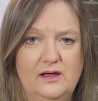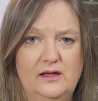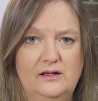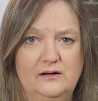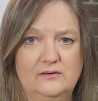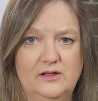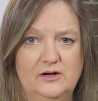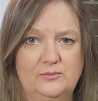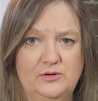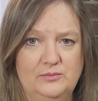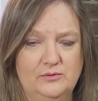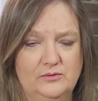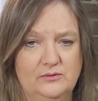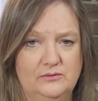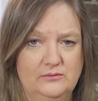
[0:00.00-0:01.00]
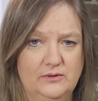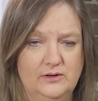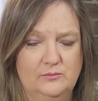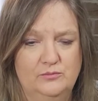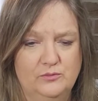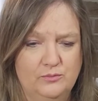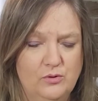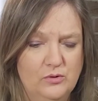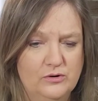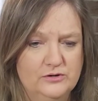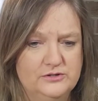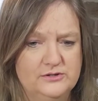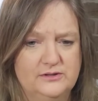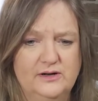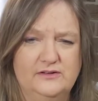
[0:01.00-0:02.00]
And a lot of people are like,
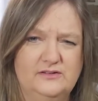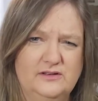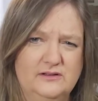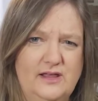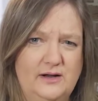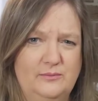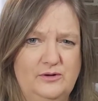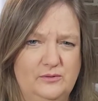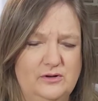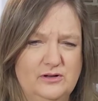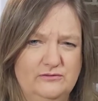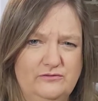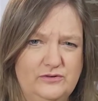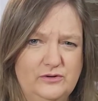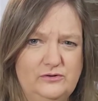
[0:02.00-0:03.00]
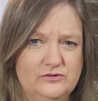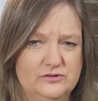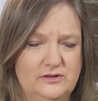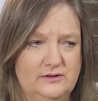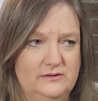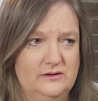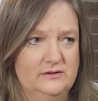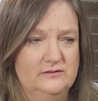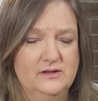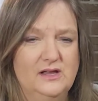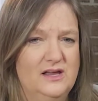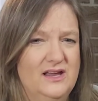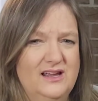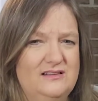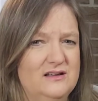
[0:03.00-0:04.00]
proportion. I see a lot of people confusion in this.
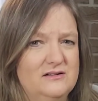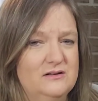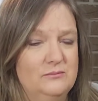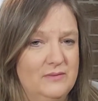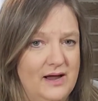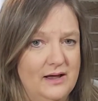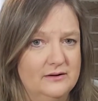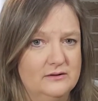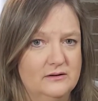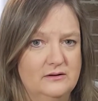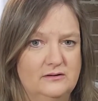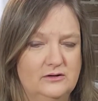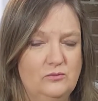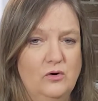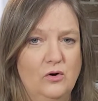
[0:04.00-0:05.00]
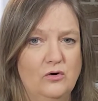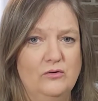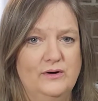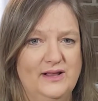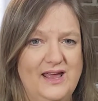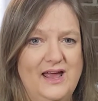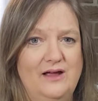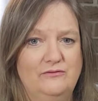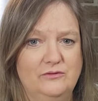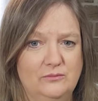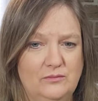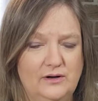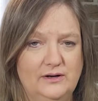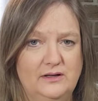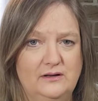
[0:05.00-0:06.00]
It doesn't matter. You already have the
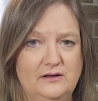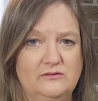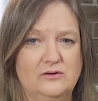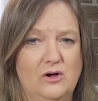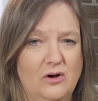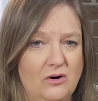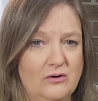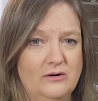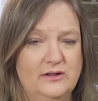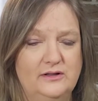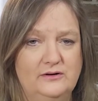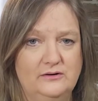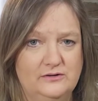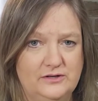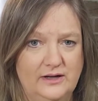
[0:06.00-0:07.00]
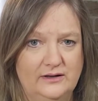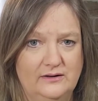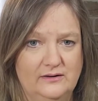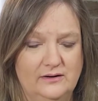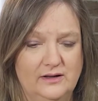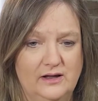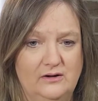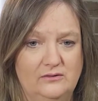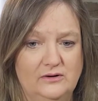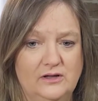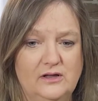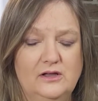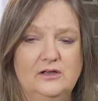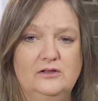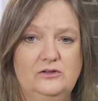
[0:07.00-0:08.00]
money. It's already in your checking account.
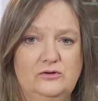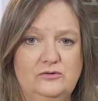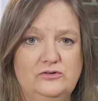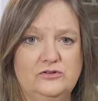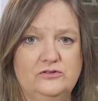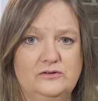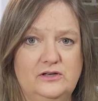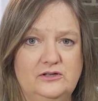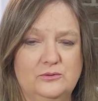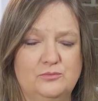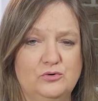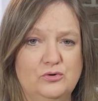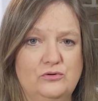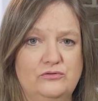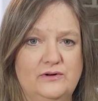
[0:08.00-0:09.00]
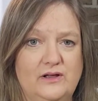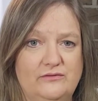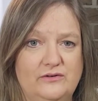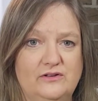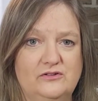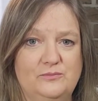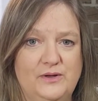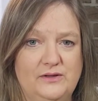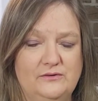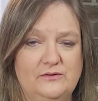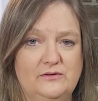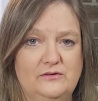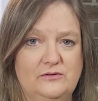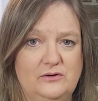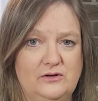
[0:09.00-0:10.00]
You just need to prove enough
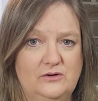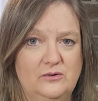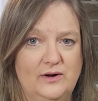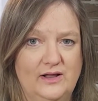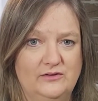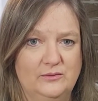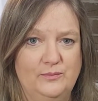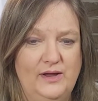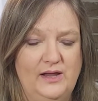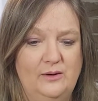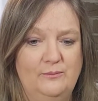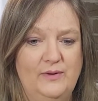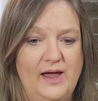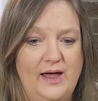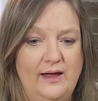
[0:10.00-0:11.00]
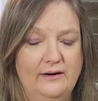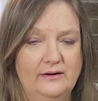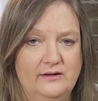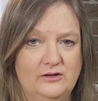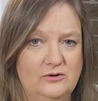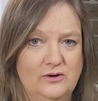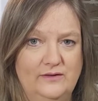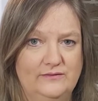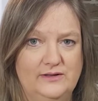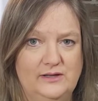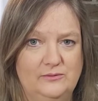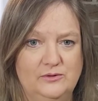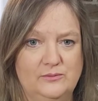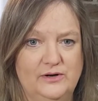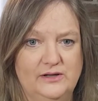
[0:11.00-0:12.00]
expenses so you don't have to pay it back. You don't have to
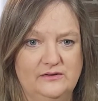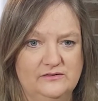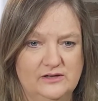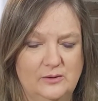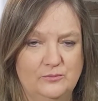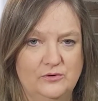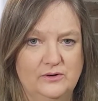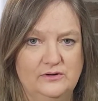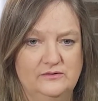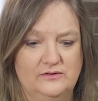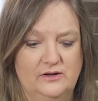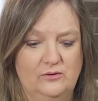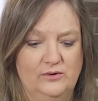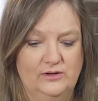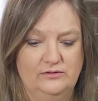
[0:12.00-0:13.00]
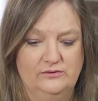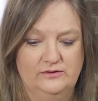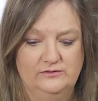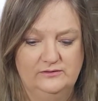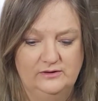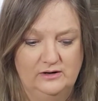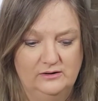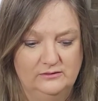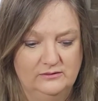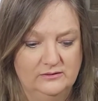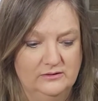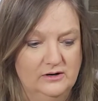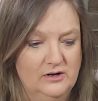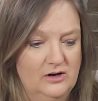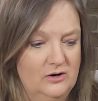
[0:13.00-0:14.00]
keep the money separate and say, okay, this
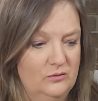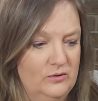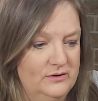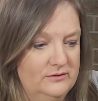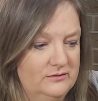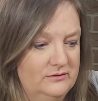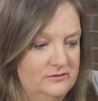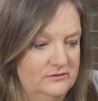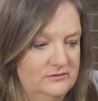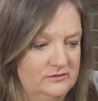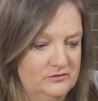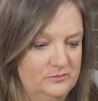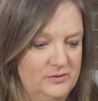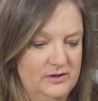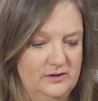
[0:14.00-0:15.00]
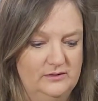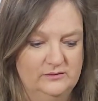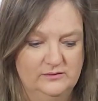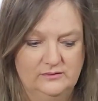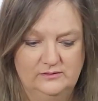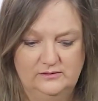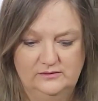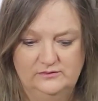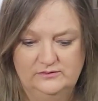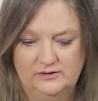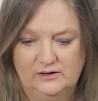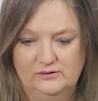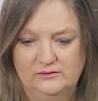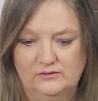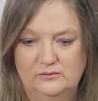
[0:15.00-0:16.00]
dollar went to this expense and this
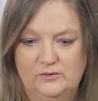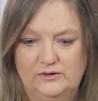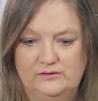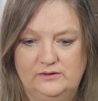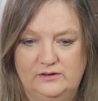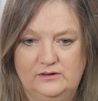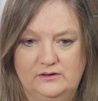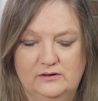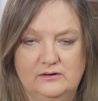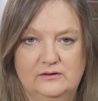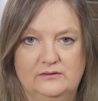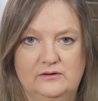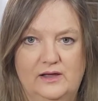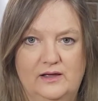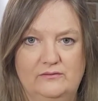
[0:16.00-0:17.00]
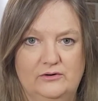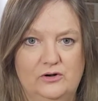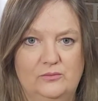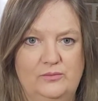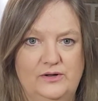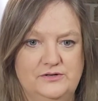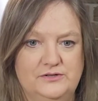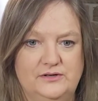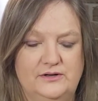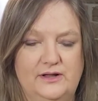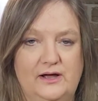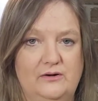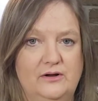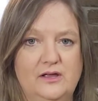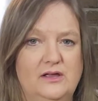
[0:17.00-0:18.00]
dollar went to here and I have it all budgeted
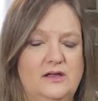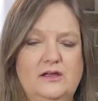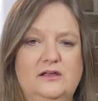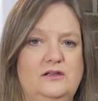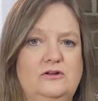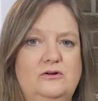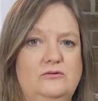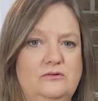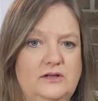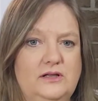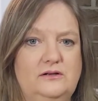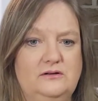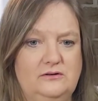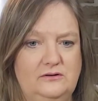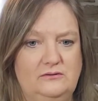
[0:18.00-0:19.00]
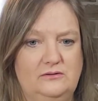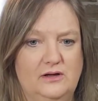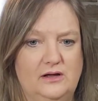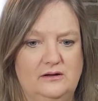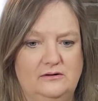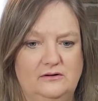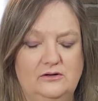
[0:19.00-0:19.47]
out. You don't need to do that.